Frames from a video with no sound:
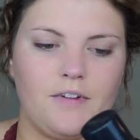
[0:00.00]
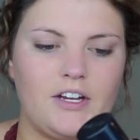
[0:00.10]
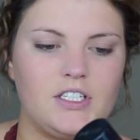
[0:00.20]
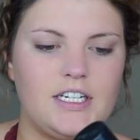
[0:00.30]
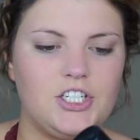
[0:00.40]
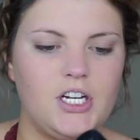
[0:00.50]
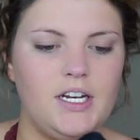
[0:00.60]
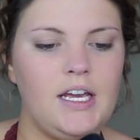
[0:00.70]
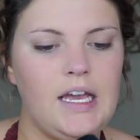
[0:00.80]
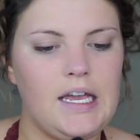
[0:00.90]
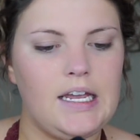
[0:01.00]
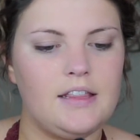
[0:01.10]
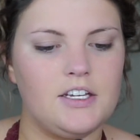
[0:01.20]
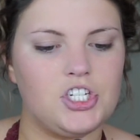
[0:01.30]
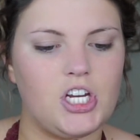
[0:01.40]
Foundation
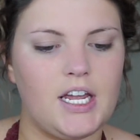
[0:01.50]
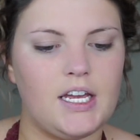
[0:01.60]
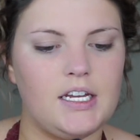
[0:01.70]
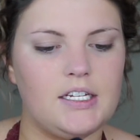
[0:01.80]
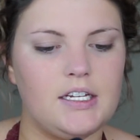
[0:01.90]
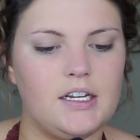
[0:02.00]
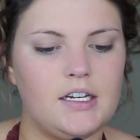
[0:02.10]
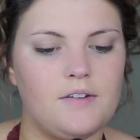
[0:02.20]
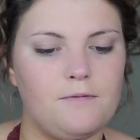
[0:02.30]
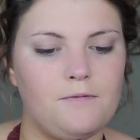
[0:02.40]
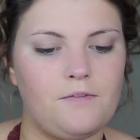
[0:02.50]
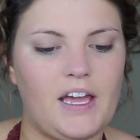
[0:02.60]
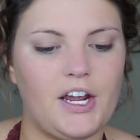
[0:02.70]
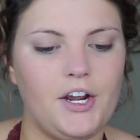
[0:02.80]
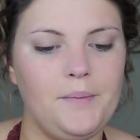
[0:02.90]
in the shade
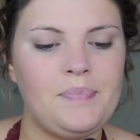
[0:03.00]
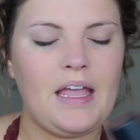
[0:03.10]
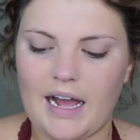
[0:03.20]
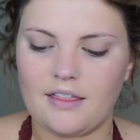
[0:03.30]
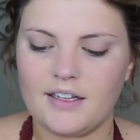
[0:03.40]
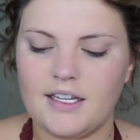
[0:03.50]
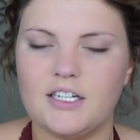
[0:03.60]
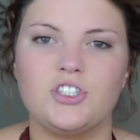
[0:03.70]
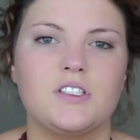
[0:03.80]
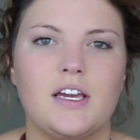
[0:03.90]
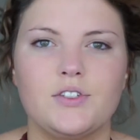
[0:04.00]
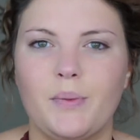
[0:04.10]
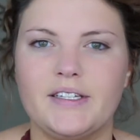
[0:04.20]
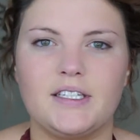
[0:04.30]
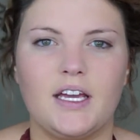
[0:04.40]
Fair. I think that it just gives
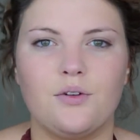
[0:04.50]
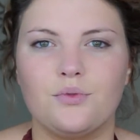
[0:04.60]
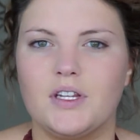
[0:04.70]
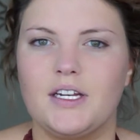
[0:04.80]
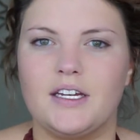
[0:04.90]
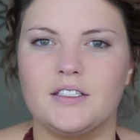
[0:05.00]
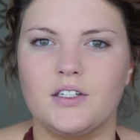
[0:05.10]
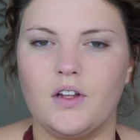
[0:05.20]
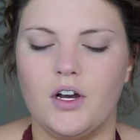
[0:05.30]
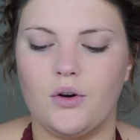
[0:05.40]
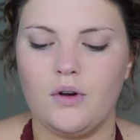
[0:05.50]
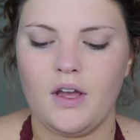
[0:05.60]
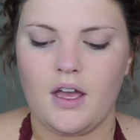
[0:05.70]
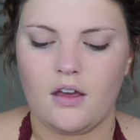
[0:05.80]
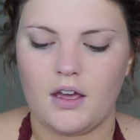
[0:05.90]
my skin a really nice glow
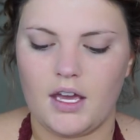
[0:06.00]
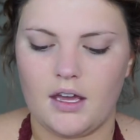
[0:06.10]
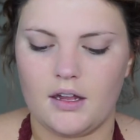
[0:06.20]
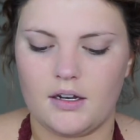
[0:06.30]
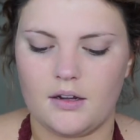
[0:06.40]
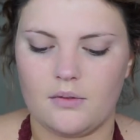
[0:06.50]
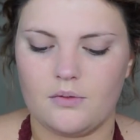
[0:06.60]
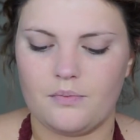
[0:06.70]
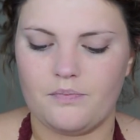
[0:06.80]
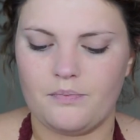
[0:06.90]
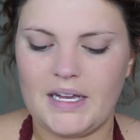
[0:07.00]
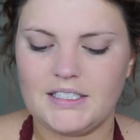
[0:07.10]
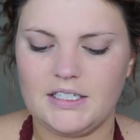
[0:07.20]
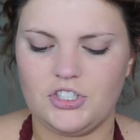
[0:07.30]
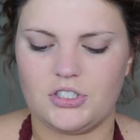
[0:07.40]
and
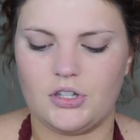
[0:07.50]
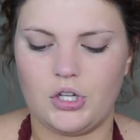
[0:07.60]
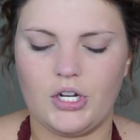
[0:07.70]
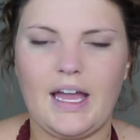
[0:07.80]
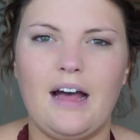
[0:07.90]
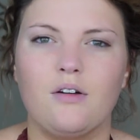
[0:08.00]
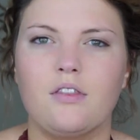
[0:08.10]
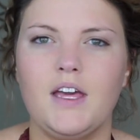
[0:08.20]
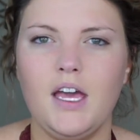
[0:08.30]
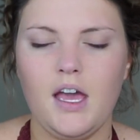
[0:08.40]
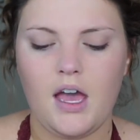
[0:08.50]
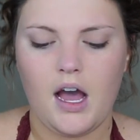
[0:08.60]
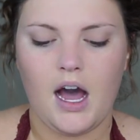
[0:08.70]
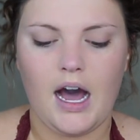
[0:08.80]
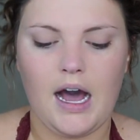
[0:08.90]
makes it just look healthy.
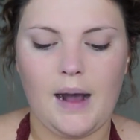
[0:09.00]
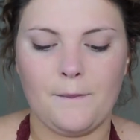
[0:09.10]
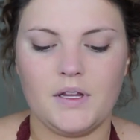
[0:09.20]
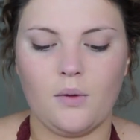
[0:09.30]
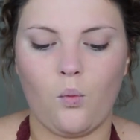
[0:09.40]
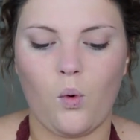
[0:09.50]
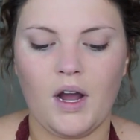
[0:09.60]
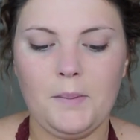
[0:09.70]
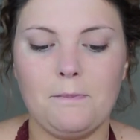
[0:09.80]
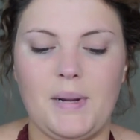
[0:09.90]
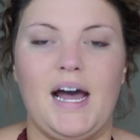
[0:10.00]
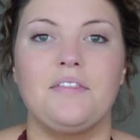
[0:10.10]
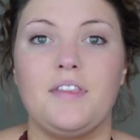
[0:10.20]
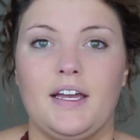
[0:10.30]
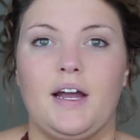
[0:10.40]
The one
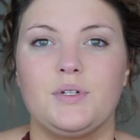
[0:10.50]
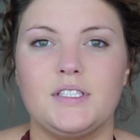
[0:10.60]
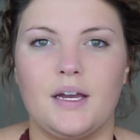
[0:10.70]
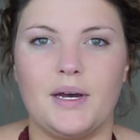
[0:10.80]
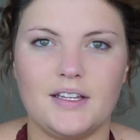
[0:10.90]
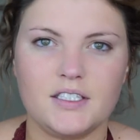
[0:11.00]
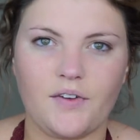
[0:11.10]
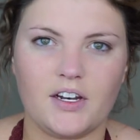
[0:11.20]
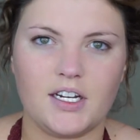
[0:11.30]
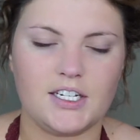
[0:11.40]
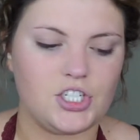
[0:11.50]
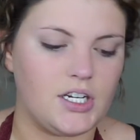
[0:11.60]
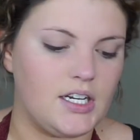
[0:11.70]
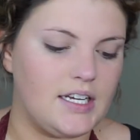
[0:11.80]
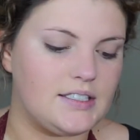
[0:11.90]
bad thing I would say about this
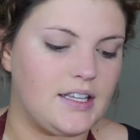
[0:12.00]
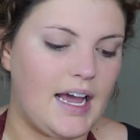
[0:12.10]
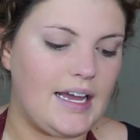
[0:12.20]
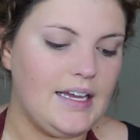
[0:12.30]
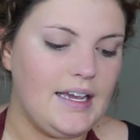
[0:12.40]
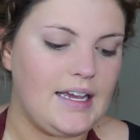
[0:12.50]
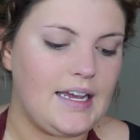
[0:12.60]
foundation is that